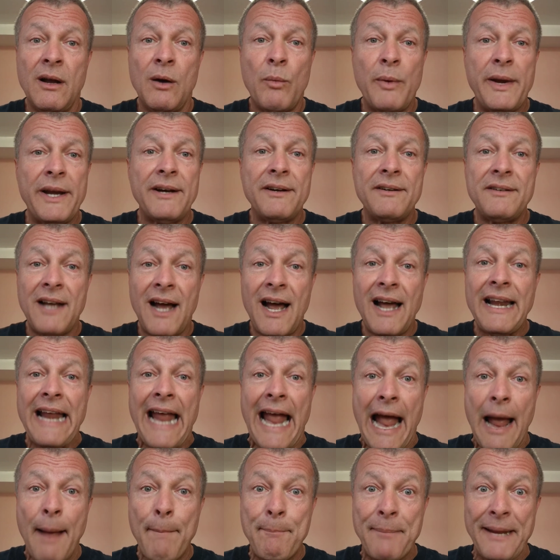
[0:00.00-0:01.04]
we are not
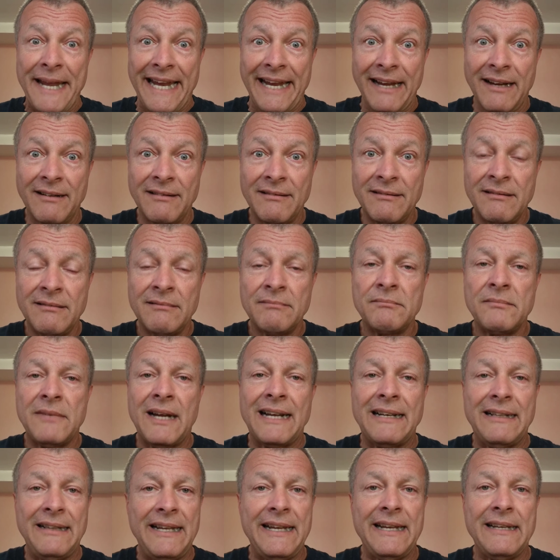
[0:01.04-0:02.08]
happy,
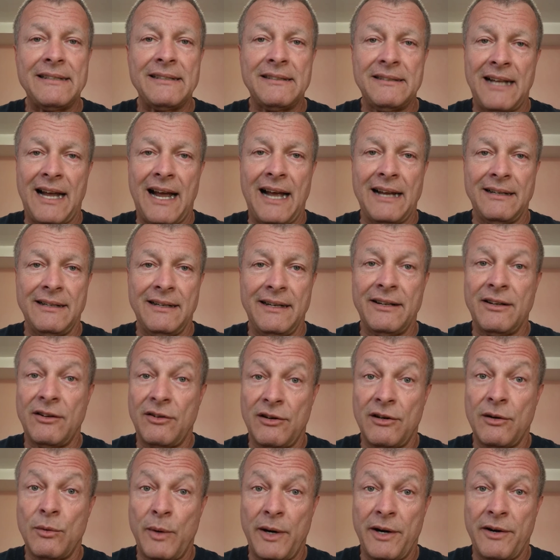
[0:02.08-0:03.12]
at least not in
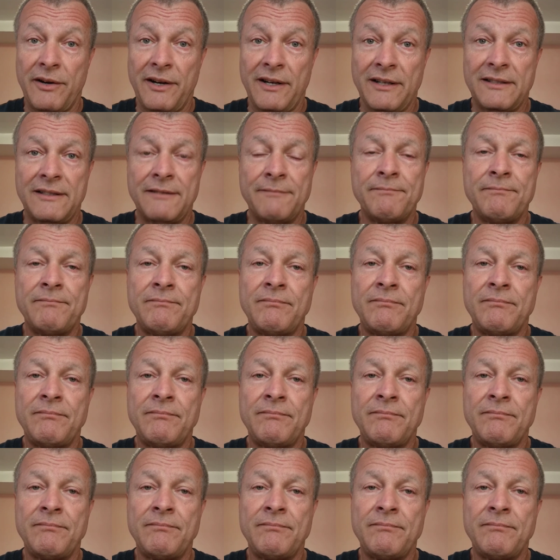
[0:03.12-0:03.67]
our awareness.